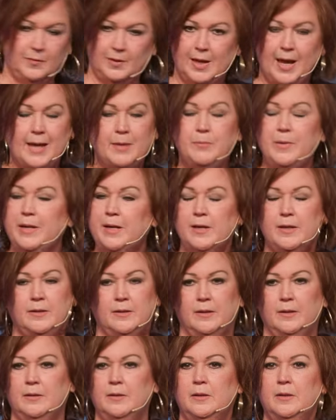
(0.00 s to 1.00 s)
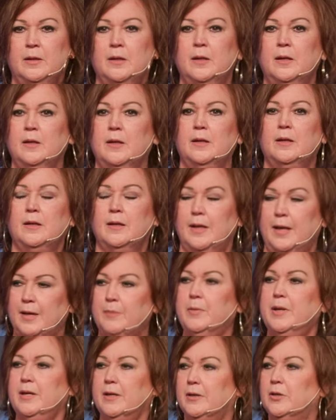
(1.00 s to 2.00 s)
Amen.
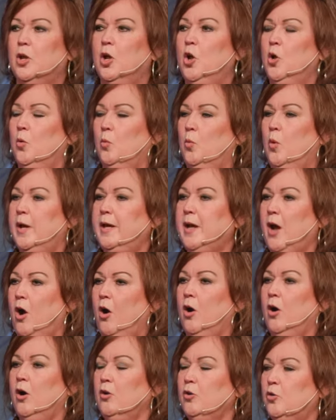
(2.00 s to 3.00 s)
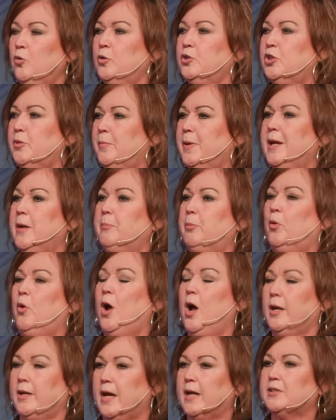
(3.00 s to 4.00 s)
Amen. We are going to be a
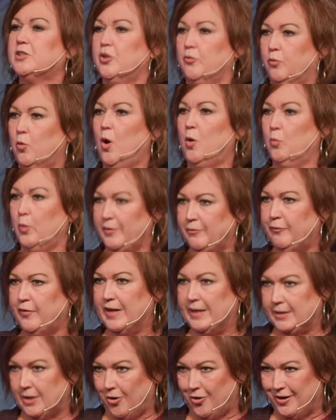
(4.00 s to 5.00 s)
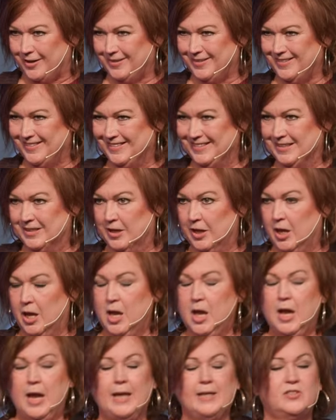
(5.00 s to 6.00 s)
product of what we feed on.
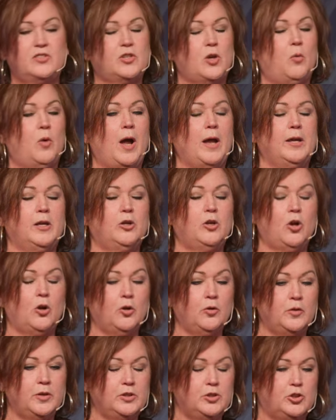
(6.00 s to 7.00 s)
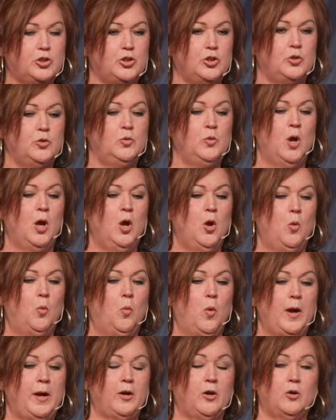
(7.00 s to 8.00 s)
And so I encourage you
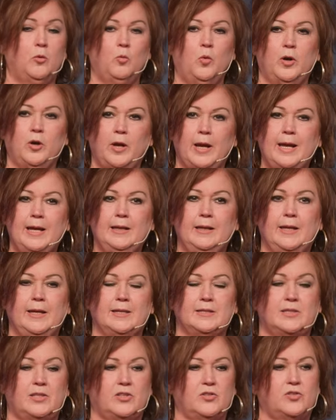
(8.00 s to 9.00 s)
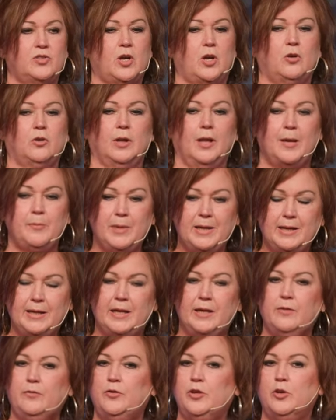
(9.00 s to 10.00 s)
where, where healing is concerned. Let me
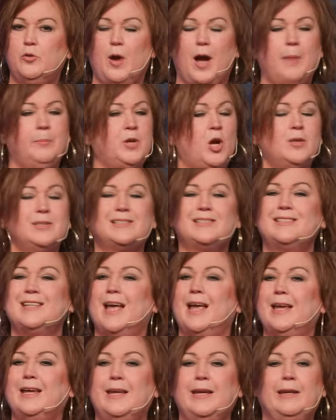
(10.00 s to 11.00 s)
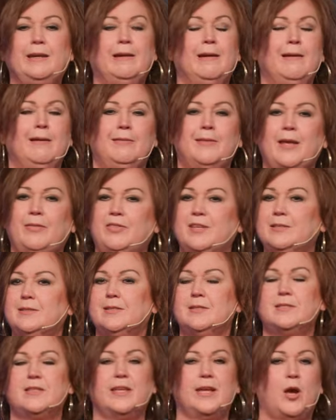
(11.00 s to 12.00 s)
give you, I'm not saying that this
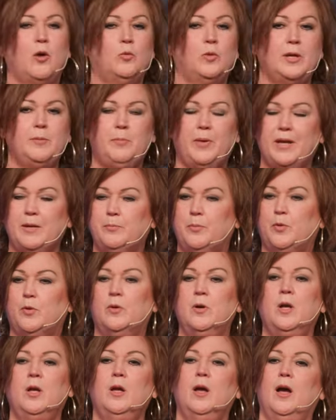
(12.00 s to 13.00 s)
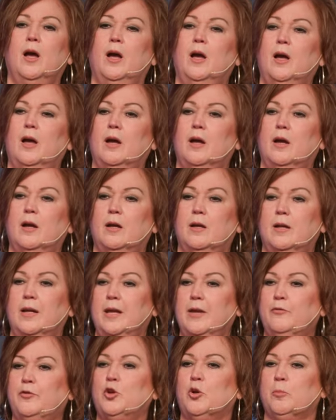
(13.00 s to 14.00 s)
is the only people. Uh,
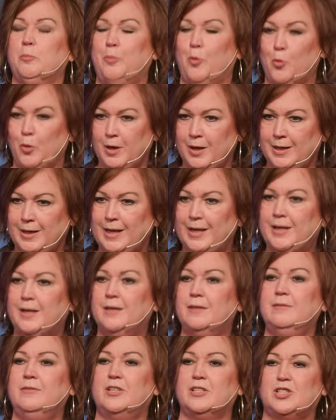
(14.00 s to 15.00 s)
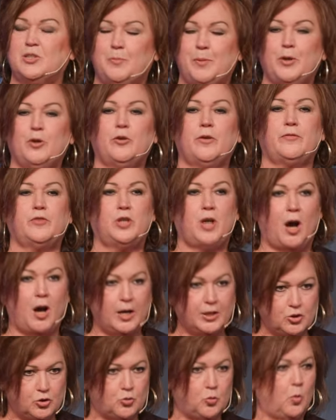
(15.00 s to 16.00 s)
if you're born again, the Spirit of
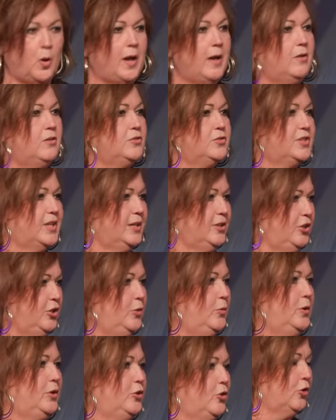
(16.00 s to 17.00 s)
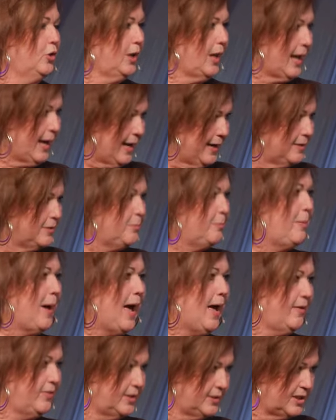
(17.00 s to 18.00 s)
God dwells in you and led
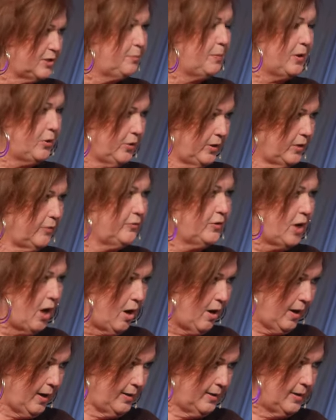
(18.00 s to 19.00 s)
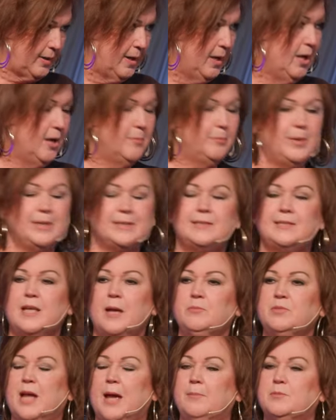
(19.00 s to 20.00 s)
by the Spirit of God. But
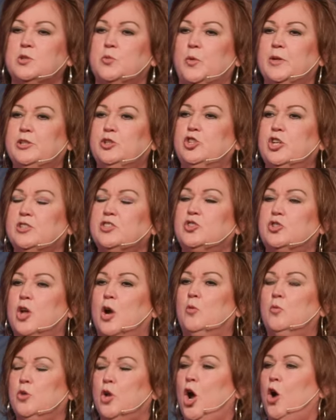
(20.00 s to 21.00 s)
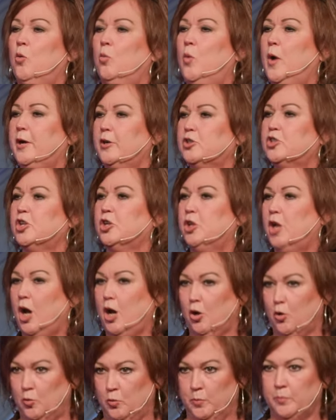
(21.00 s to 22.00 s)
sometimes we just don't know where to
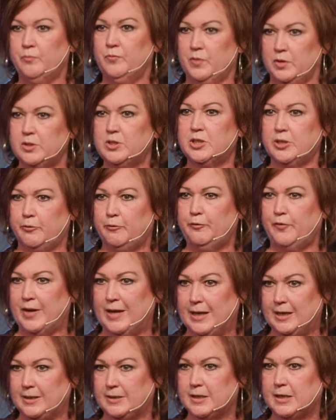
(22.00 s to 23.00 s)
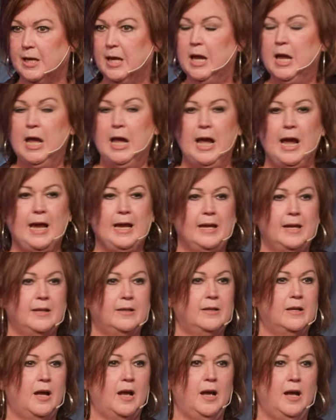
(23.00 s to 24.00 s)
go to feed.
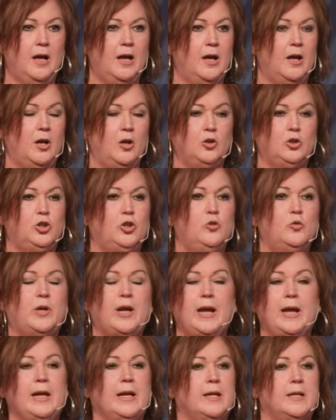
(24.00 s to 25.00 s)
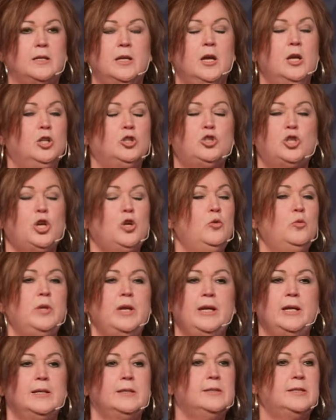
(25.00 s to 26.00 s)
And uh, you can tune
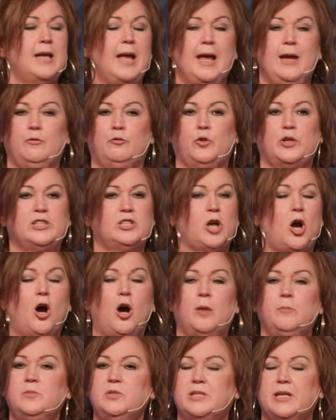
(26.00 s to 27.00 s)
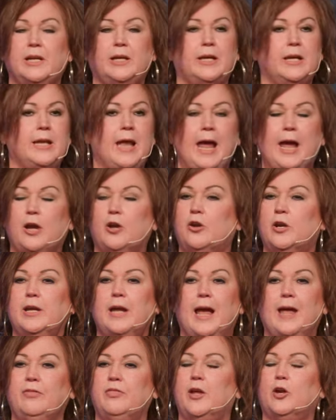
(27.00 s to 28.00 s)
in to every Tom, Dick, and Harry
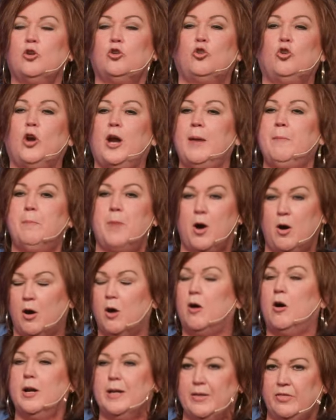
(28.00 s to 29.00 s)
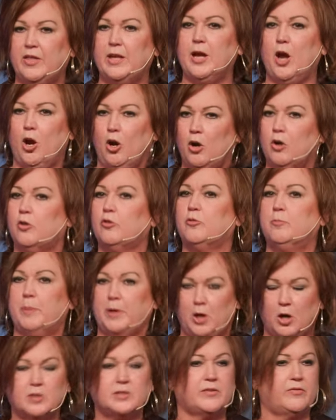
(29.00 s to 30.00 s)
and their grandma in the earth
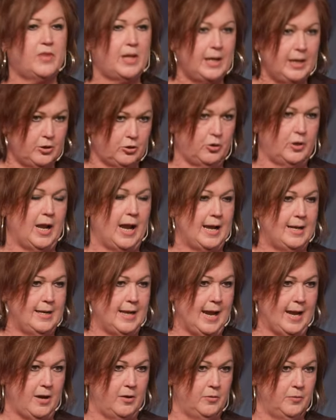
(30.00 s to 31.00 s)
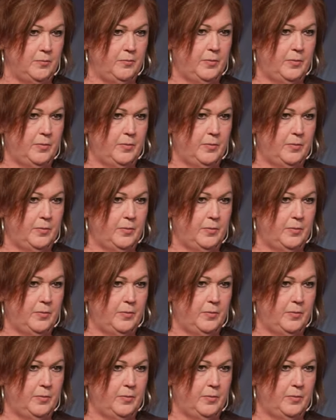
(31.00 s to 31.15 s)
because of the internet now.